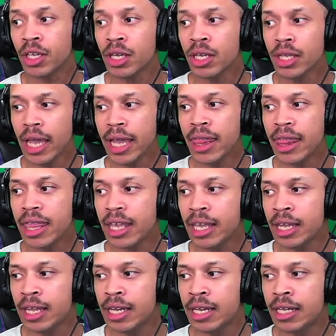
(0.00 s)
And
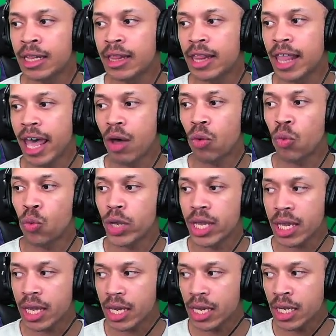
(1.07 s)
then that
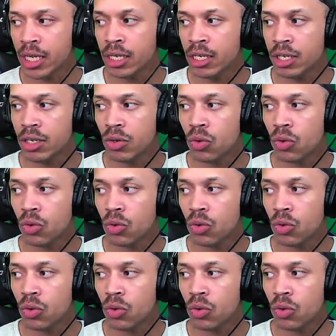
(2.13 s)
weekend